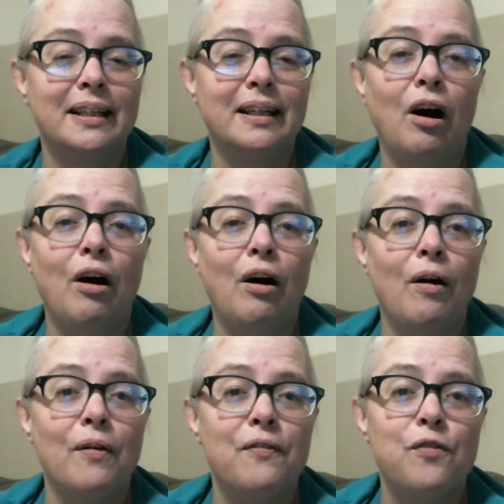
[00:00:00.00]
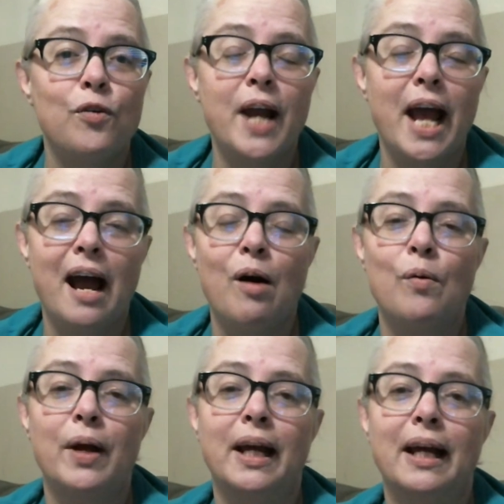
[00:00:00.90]
all for
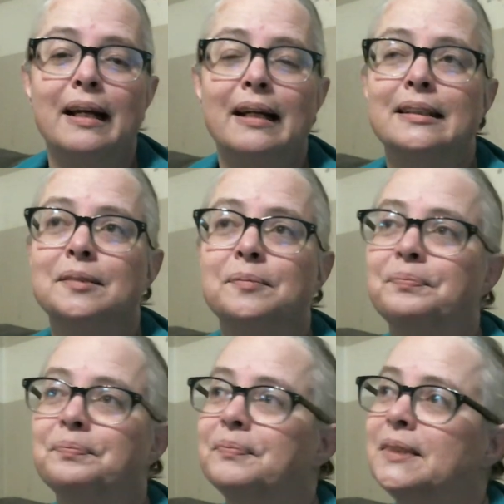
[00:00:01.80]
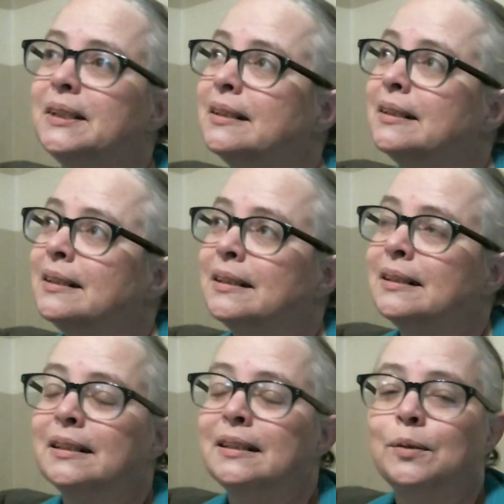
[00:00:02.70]
now, and
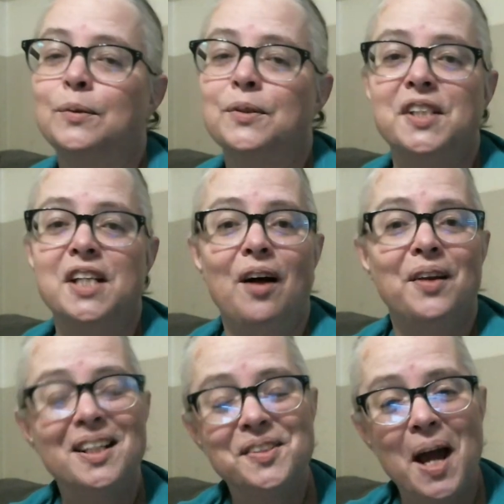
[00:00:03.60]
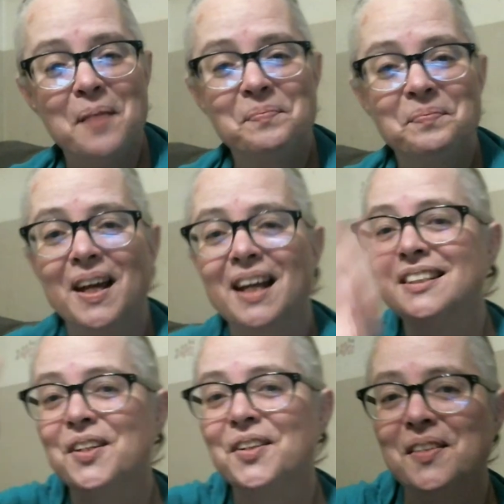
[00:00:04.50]
we'll see y'all next time. And
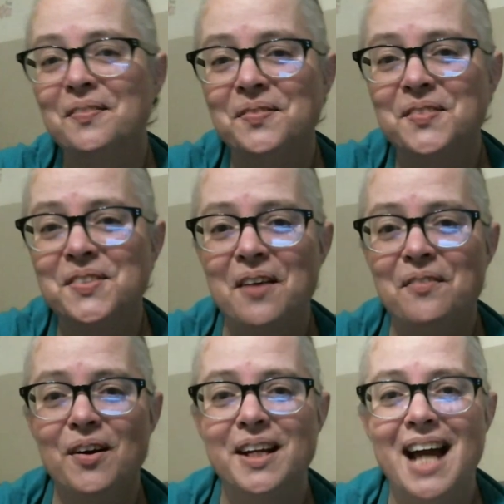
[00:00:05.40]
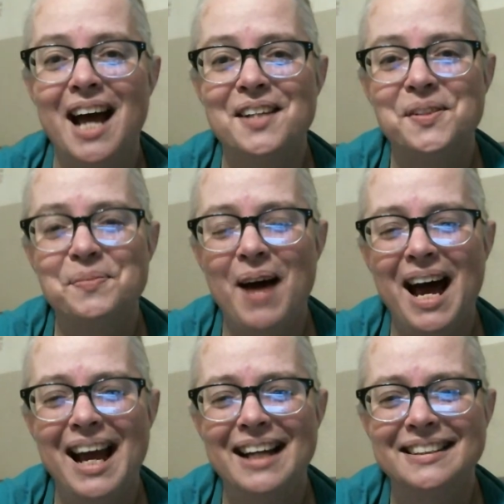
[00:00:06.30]
until then, stay froggy, guys. Bye.